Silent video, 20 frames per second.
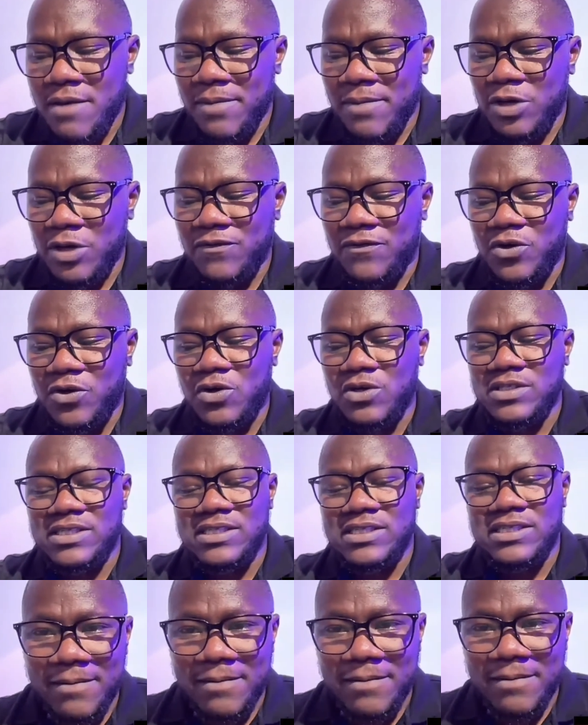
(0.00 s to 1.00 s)
But of
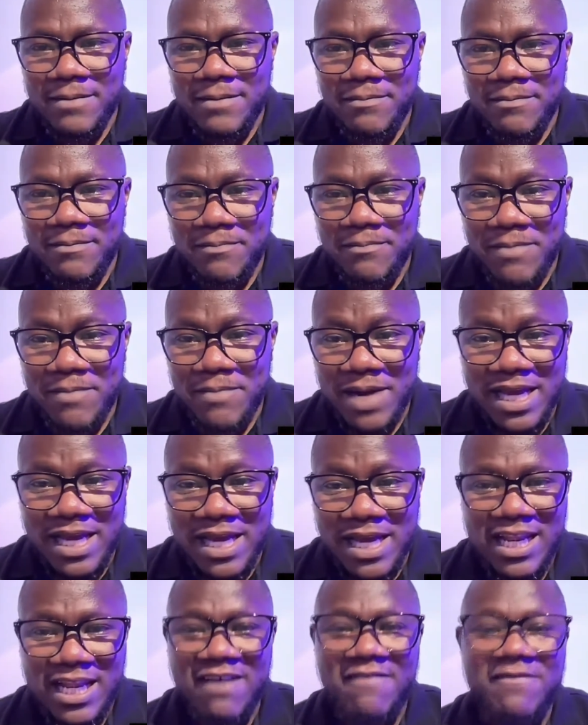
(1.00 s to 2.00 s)
course,
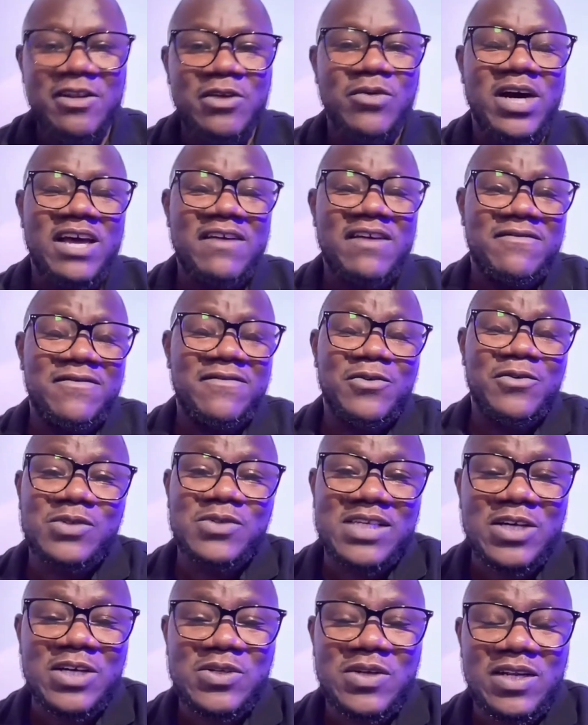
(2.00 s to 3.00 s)
my lovely wife,
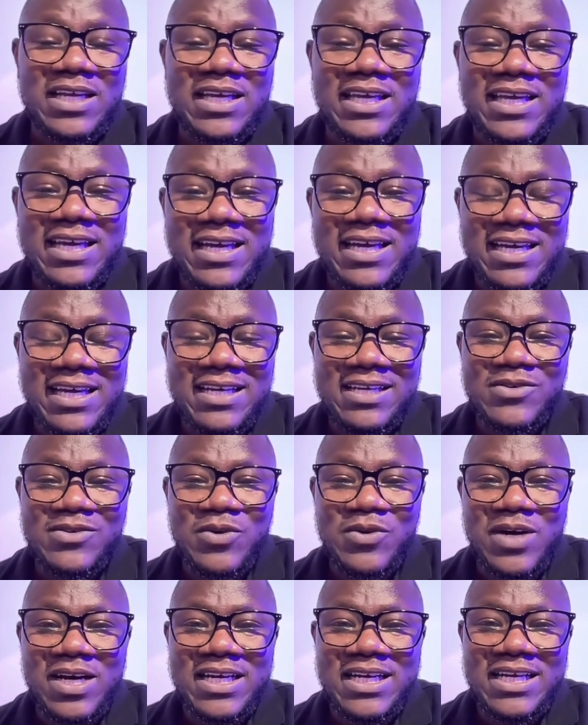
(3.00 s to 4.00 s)
who's actually here in
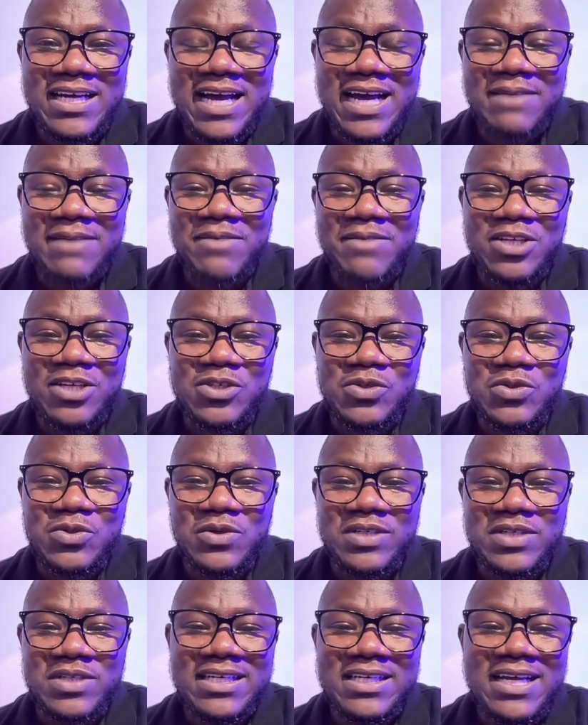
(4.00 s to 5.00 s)
Rwanda, and my
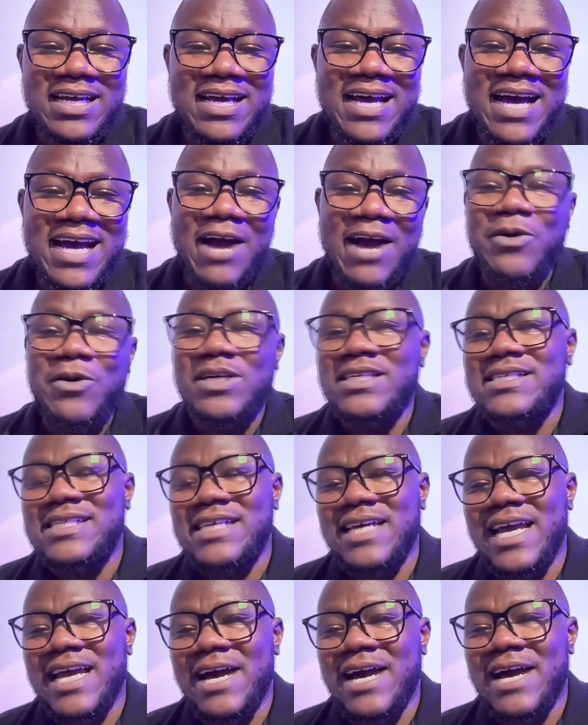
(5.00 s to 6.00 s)
children, I want to
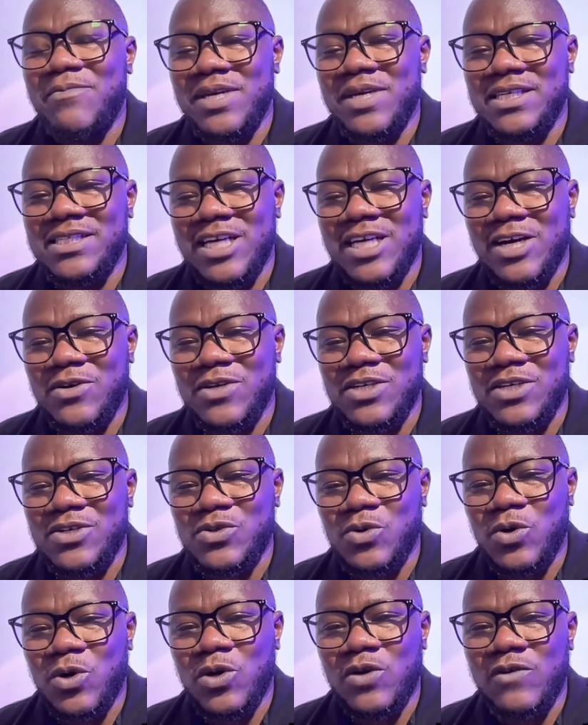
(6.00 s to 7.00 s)
say a big shout out
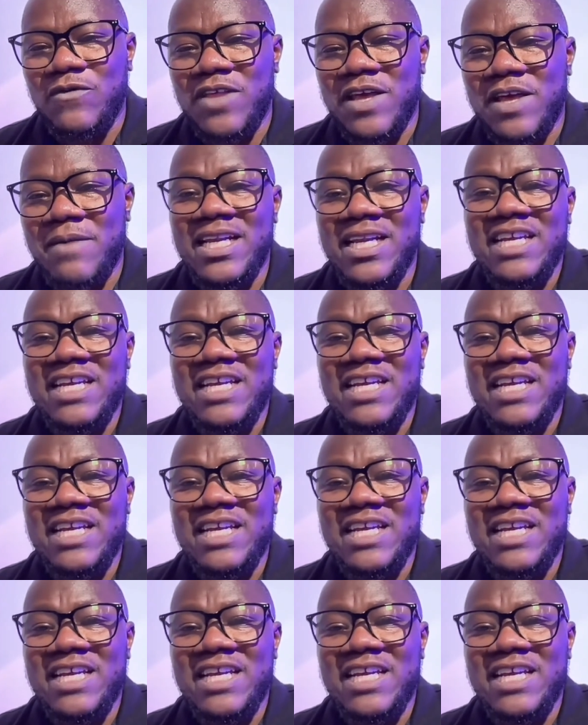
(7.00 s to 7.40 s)
to all of them.